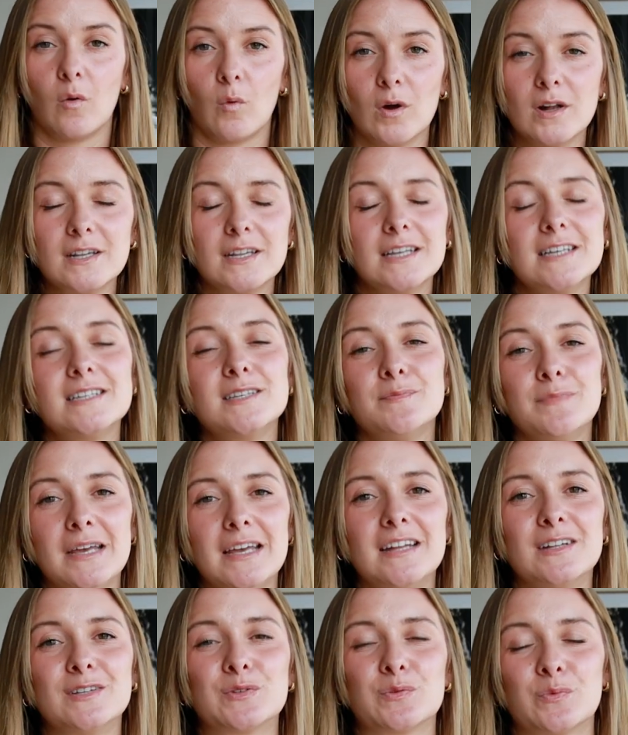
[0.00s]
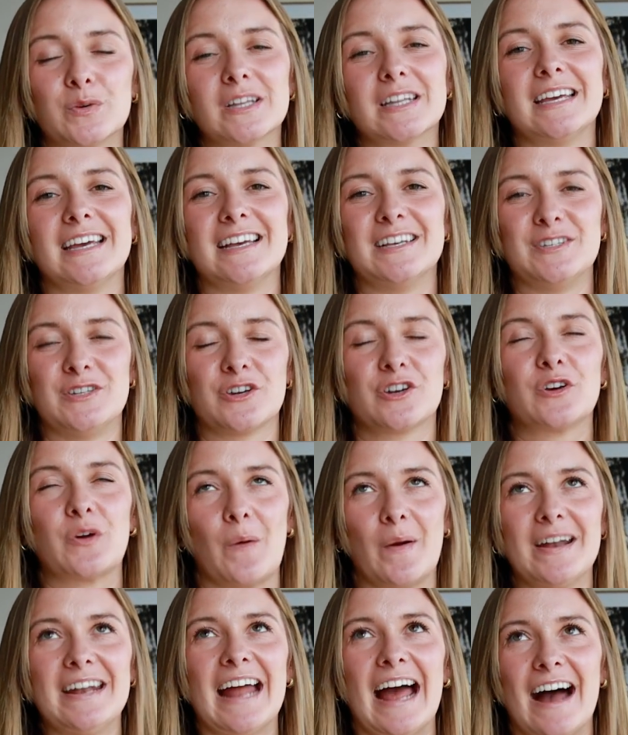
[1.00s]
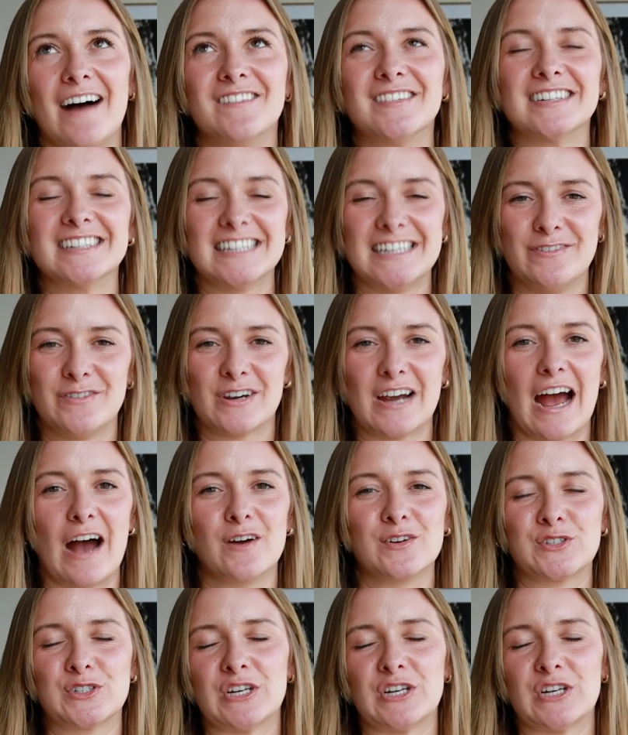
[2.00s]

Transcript: What this means really is you're going to have to leave your house,